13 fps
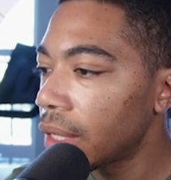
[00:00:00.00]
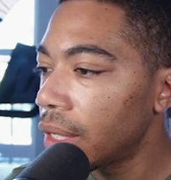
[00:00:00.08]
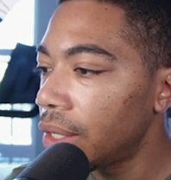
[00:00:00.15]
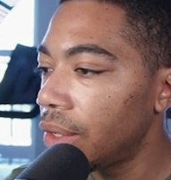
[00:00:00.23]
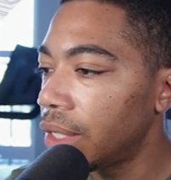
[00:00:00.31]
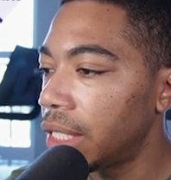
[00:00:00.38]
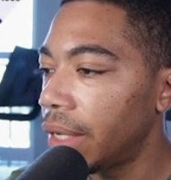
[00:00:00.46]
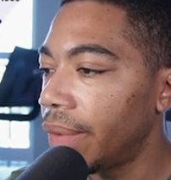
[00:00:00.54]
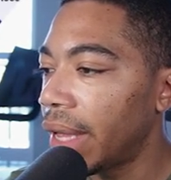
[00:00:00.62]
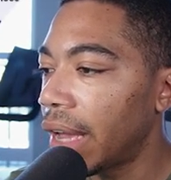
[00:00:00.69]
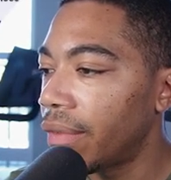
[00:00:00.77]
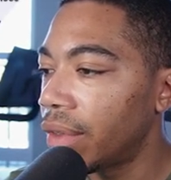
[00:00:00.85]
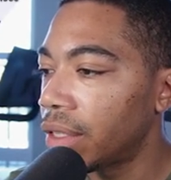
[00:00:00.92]
You can see we
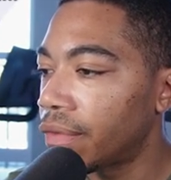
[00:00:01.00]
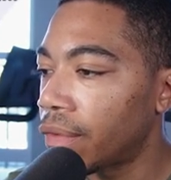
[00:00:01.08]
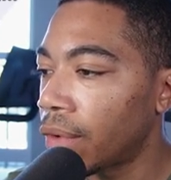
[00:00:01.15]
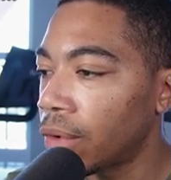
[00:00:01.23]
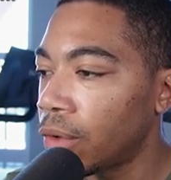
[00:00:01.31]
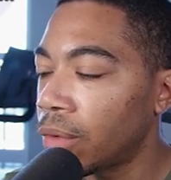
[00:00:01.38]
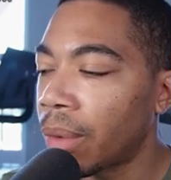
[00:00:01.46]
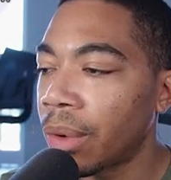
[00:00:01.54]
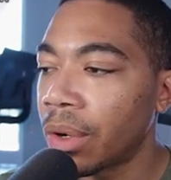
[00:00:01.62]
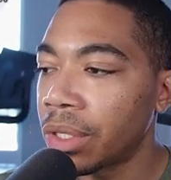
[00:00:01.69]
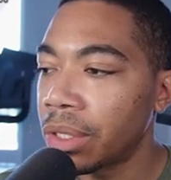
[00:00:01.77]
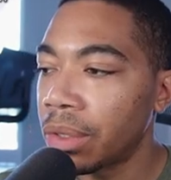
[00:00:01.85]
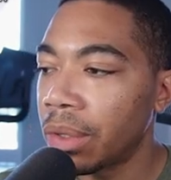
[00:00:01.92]
have this for loop where we're
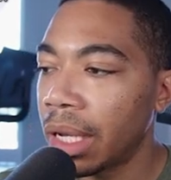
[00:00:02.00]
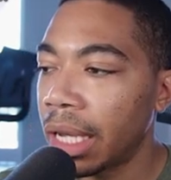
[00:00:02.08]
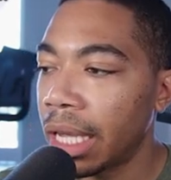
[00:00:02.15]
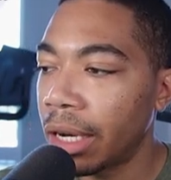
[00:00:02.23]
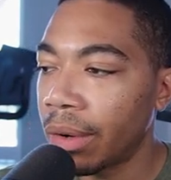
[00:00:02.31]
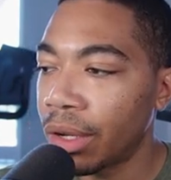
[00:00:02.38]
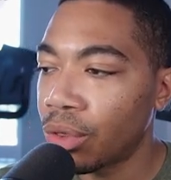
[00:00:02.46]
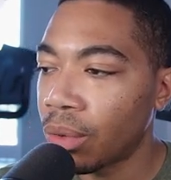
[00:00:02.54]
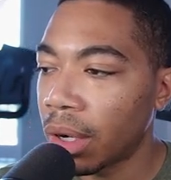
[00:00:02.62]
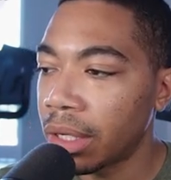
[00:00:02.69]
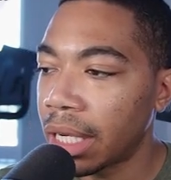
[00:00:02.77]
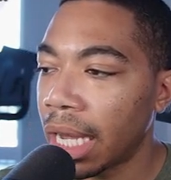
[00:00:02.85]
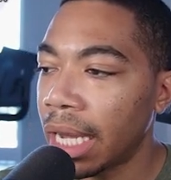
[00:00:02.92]
going to iterate through
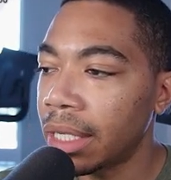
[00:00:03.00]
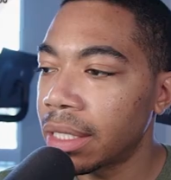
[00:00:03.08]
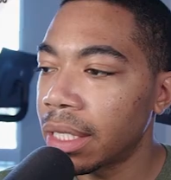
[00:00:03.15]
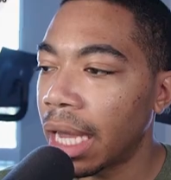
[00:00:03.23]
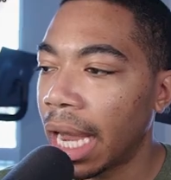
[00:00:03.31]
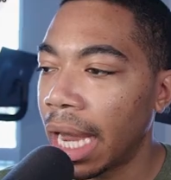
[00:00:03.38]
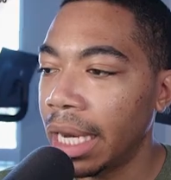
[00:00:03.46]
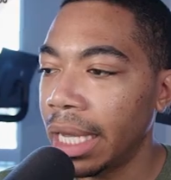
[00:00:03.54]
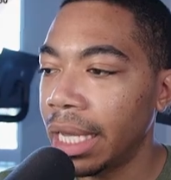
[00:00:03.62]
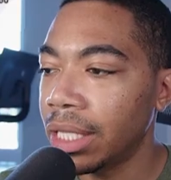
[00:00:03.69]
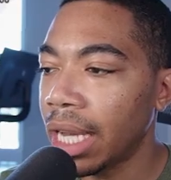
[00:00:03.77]
our date and each